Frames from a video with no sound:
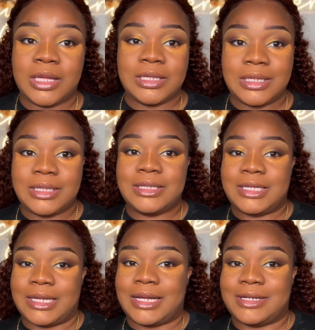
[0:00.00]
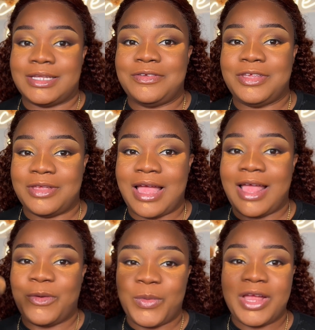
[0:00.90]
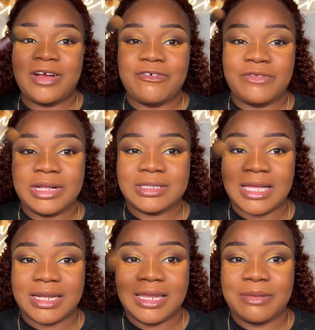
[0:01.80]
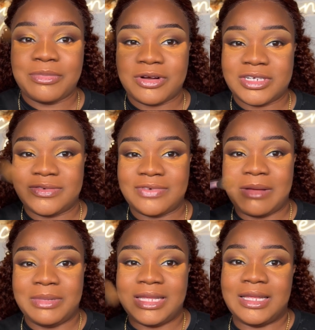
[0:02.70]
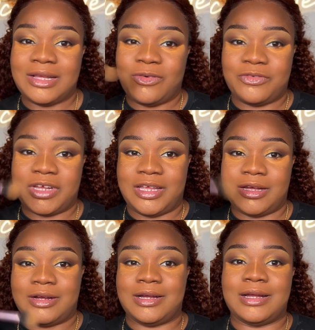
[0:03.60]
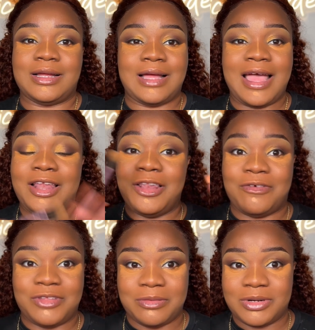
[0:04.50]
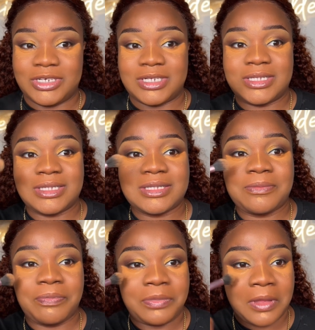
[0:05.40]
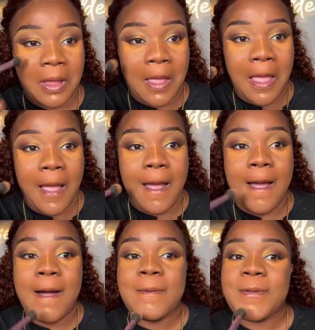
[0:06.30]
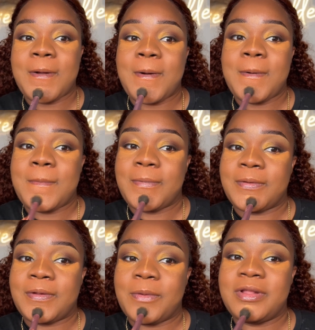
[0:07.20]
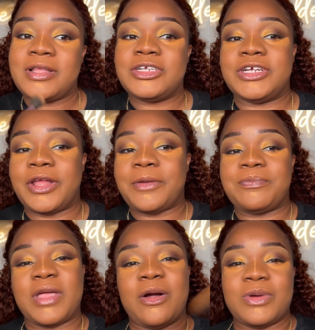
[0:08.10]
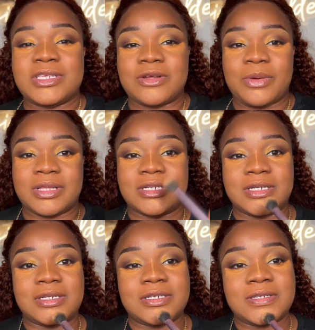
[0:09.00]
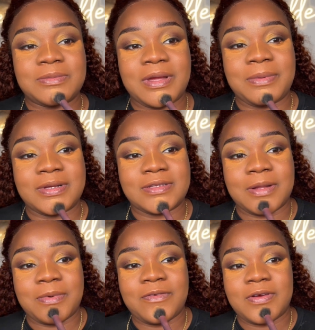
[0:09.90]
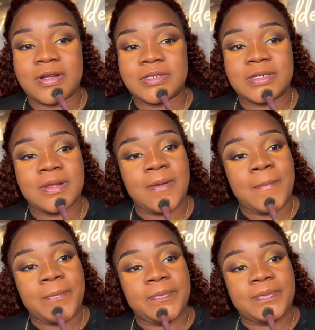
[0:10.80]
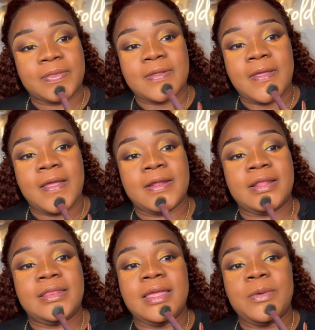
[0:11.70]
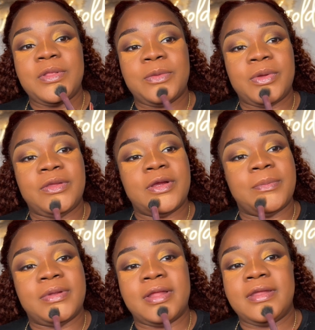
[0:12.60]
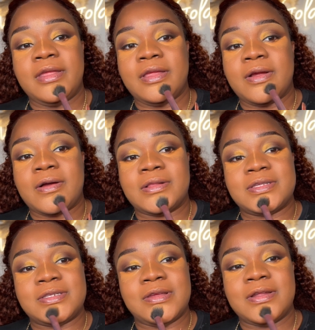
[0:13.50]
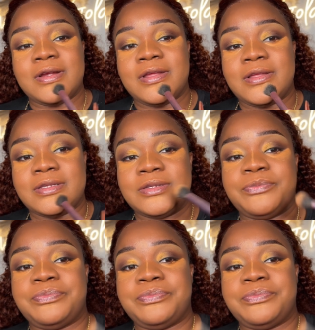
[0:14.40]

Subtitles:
Yeah, we are a Real Technique brush family over here. I love their brushes. So start with the chin. I always start with the chin, just my personal preference. And the thing with when you're blending your concealer is